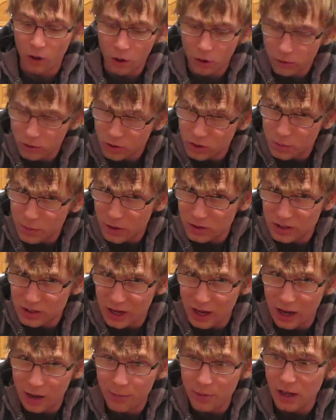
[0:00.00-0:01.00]
all your spare
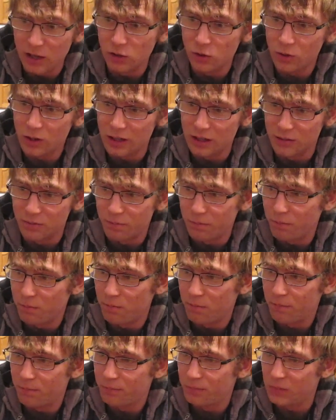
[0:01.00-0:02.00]
time and you can
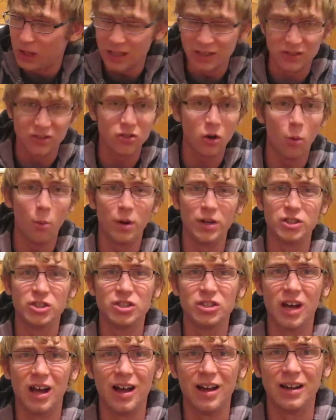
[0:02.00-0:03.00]
get so
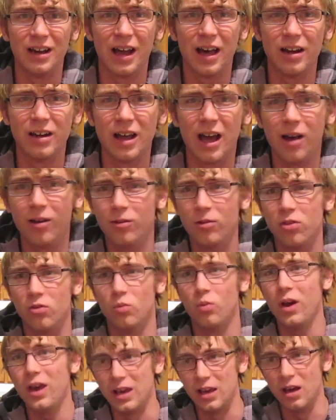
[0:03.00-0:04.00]
much done and out of the
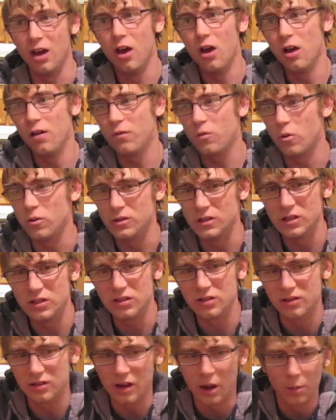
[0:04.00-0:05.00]
way. Of course,
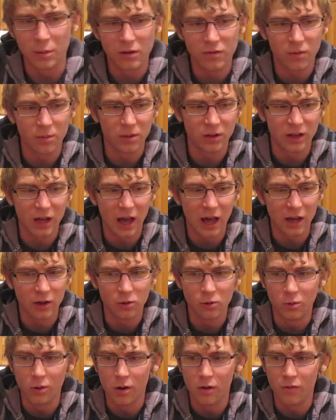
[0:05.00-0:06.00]
this is coming from the guy
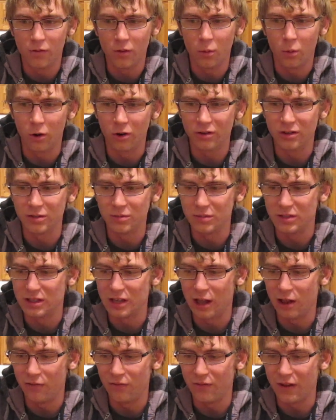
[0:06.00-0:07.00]
who overworked
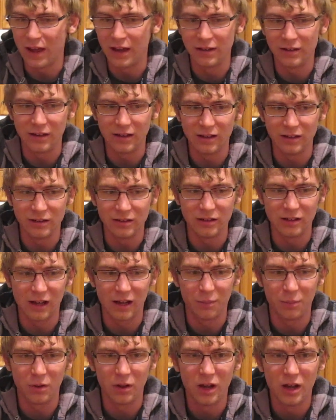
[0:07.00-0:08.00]
himself and ended
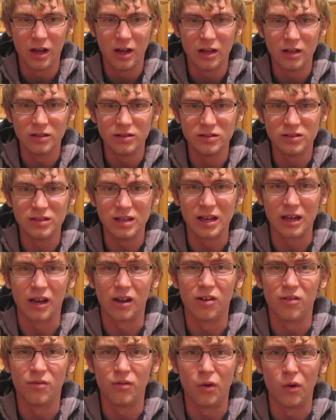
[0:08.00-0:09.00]
up sick
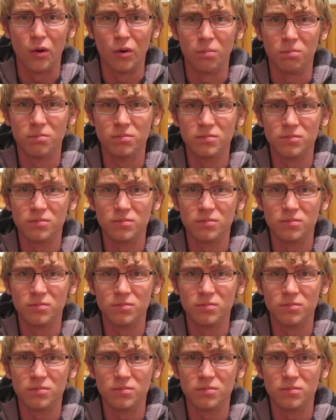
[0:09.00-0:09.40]
for